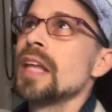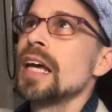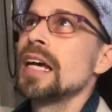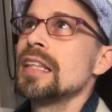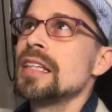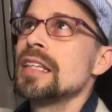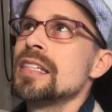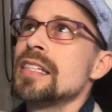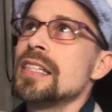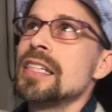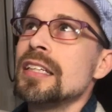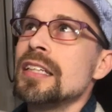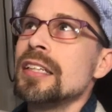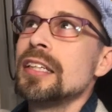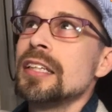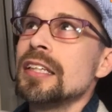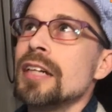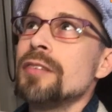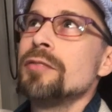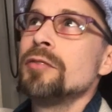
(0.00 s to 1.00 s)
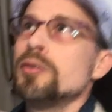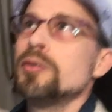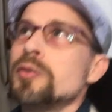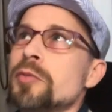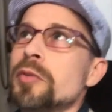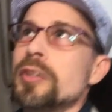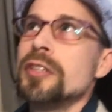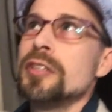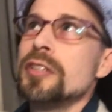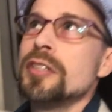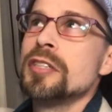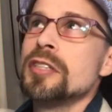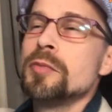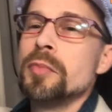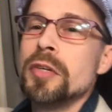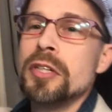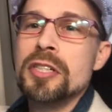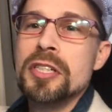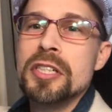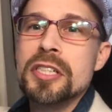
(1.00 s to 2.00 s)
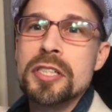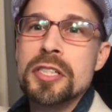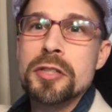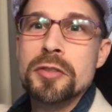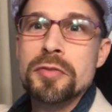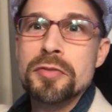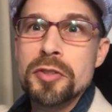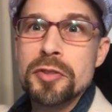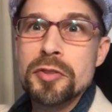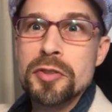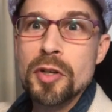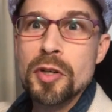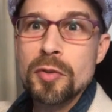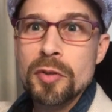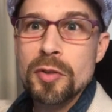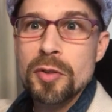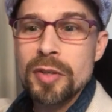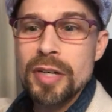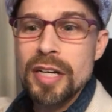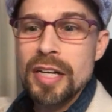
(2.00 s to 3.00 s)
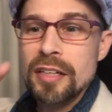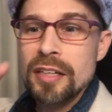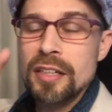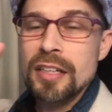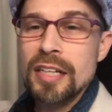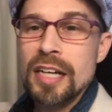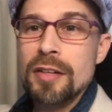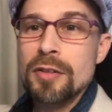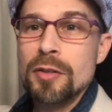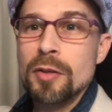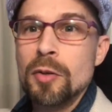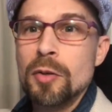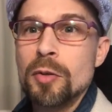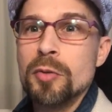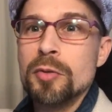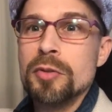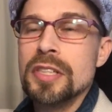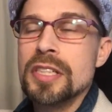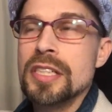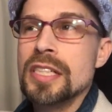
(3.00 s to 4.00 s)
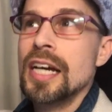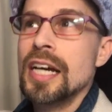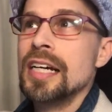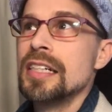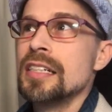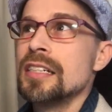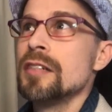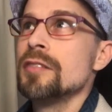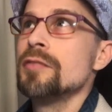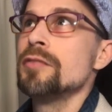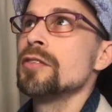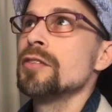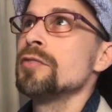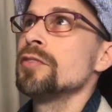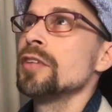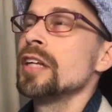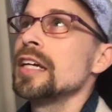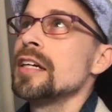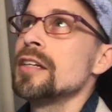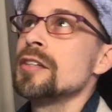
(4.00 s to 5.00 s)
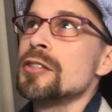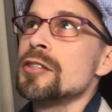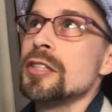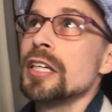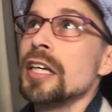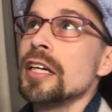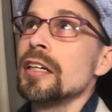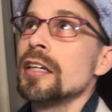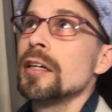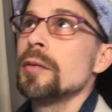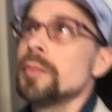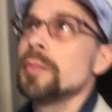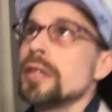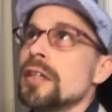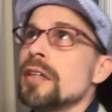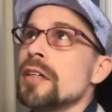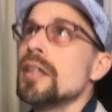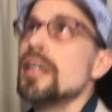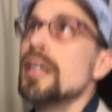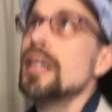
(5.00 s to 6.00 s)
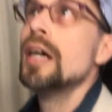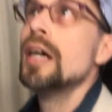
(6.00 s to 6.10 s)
at the ceiling level, which is much easier if you don't cut out a hole the size of the flange to get it up there.